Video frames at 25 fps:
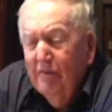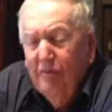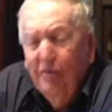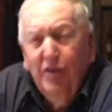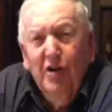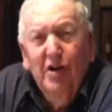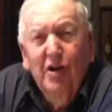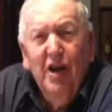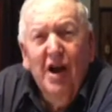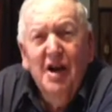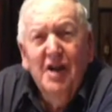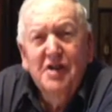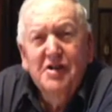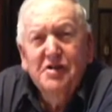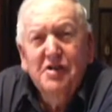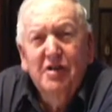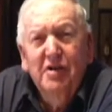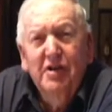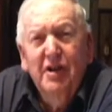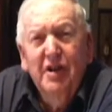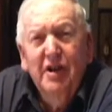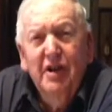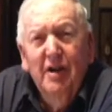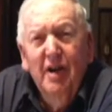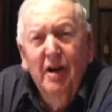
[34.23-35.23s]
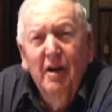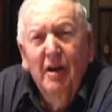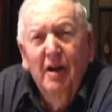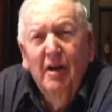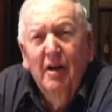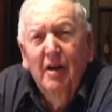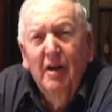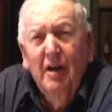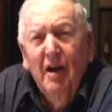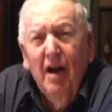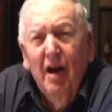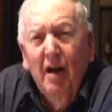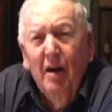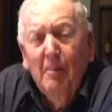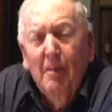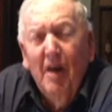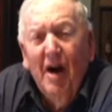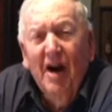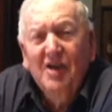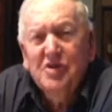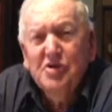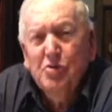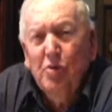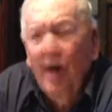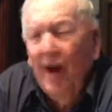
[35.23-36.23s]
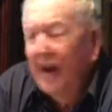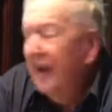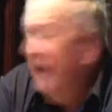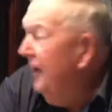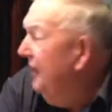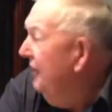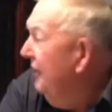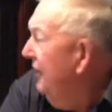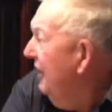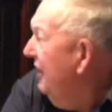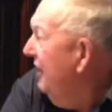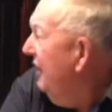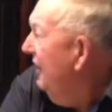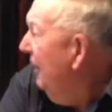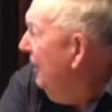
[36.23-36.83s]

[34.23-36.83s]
fertilizer in a box wagon,